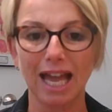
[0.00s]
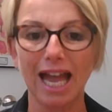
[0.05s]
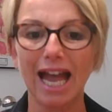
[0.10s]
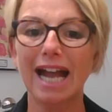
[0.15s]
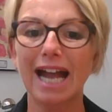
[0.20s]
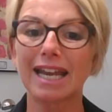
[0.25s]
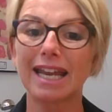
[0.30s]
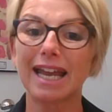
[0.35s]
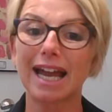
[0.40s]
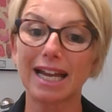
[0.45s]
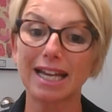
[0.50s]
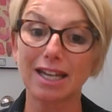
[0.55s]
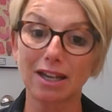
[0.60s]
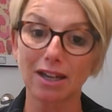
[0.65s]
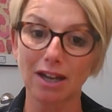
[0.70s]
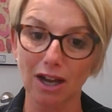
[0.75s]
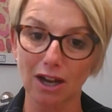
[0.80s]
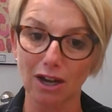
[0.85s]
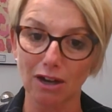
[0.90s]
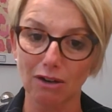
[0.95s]
And I
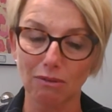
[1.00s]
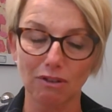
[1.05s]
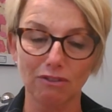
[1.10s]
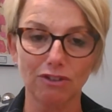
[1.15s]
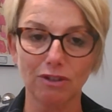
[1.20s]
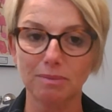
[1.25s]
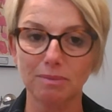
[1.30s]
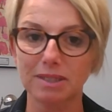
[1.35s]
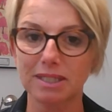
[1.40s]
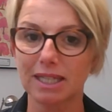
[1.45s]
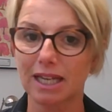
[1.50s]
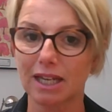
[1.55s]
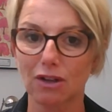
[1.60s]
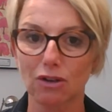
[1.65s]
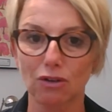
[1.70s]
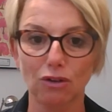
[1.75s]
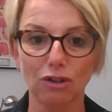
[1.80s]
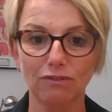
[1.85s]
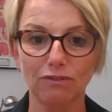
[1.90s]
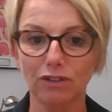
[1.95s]
know from seeing
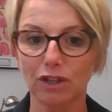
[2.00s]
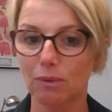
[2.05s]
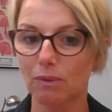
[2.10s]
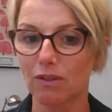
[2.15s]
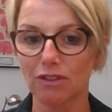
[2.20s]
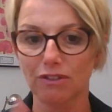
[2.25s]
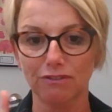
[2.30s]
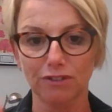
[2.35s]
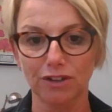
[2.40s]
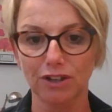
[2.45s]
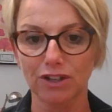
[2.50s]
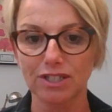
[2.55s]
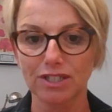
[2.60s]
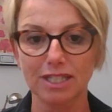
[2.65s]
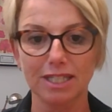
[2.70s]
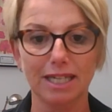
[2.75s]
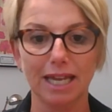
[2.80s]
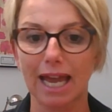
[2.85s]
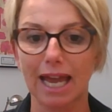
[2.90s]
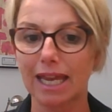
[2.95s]
all of you on the first
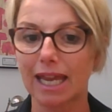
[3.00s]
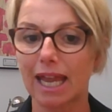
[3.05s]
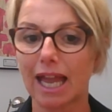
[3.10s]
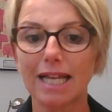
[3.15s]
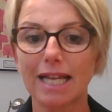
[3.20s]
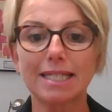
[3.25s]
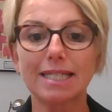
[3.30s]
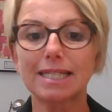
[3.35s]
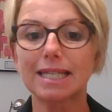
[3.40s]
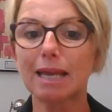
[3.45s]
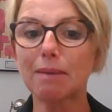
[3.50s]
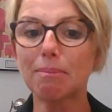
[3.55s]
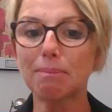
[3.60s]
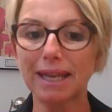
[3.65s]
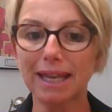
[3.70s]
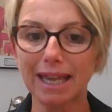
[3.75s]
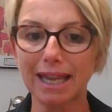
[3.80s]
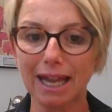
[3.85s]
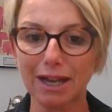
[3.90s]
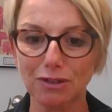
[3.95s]
day,
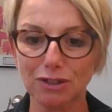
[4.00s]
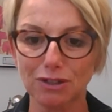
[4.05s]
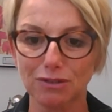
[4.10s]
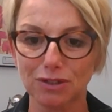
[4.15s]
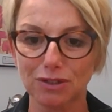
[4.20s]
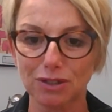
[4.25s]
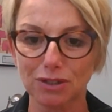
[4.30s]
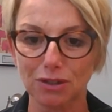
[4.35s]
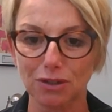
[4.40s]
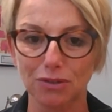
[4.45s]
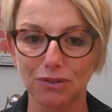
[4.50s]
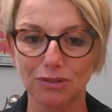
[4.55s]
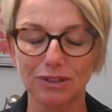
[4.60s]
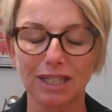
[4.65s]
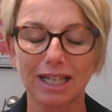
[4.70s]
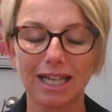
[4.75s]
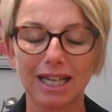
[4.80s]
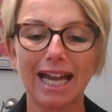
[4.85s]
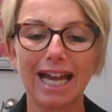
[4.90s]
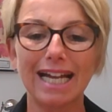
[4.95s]
skipping out of school,
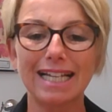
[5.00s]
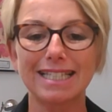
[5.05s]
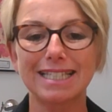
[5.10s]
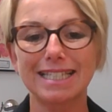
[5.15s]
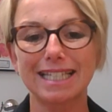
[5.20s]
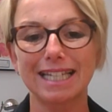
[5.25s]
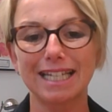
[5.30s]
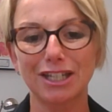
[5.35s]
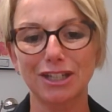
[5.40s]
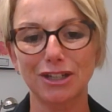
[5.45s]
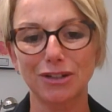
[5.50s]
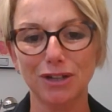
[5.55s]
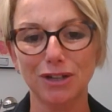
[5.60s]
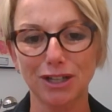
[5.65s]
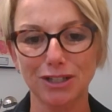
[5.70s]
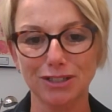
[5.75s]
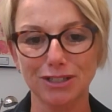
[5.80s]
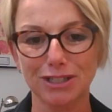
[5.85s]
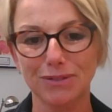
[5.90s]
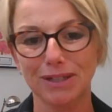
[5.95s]
and seeing you
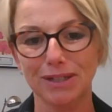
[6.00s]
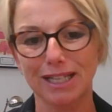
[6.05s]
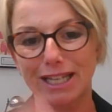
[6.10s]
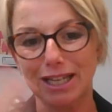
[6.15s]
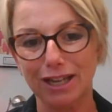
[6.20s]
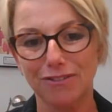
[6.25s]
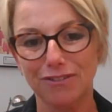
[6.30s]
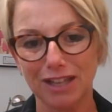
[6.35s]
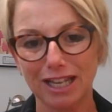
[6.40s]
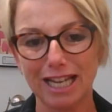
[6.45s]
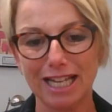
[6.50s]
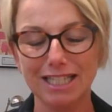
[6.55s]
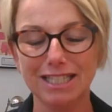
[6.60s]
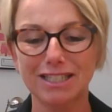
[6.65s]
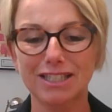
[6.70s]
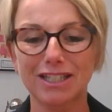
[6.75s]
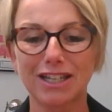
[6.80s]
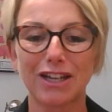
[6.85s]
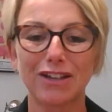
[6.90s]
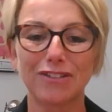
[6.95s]
consequently over the
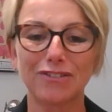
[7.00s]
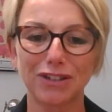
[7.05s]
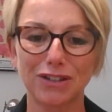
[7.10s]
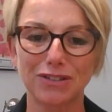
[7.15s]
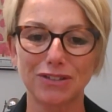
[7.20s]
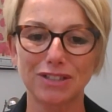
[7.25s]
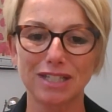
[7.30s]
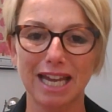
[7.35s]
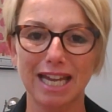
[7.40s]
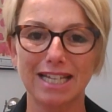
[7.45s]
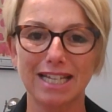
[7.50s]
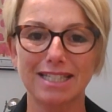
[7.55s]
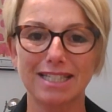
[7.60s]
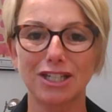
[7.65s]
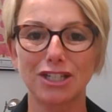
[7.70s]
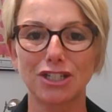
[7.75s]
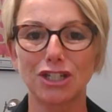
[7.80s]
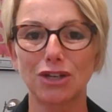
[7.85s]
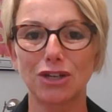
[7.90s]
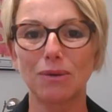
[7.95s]
last few days, that
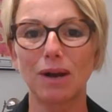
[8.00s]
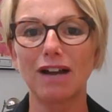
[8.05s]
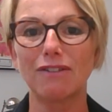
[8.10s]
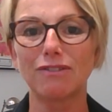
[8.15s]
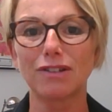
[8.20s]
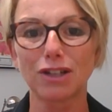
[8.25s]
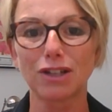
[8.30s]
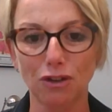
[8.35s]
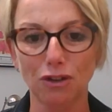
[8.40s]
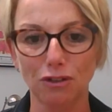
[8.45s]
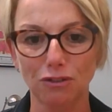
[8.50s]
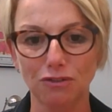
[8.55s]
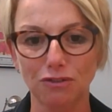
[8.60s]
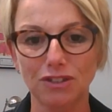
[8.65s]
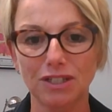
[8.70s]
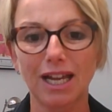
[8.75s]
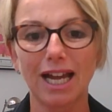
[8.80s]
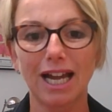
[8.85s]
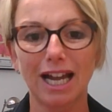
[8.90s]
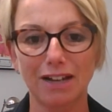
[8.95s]
you have loved
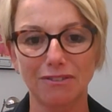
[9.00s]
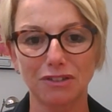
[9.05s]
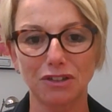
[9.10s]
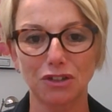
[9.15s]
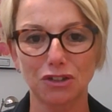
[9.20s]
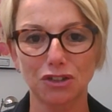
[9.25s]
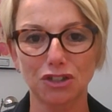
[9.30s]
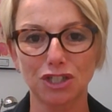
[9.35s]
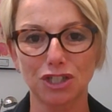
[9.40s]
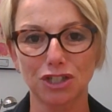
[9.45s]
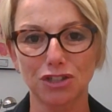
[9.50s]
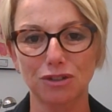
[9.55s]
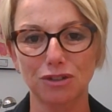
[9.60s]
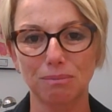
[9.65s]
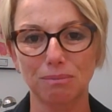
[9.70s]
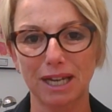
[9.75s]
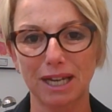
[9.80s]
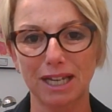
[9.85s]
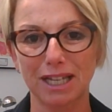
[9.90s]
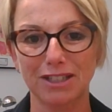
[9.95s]
having your children
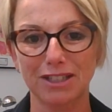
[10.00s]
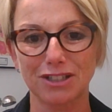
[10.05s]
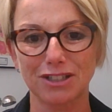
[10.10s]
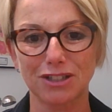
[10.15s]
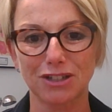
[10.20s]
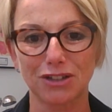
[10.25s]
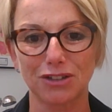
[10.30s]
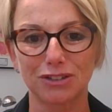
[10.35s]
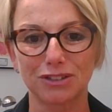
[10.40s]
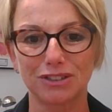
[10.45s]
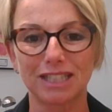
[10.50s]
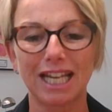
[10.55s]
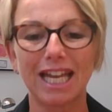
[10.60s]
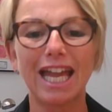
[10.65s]
back in school.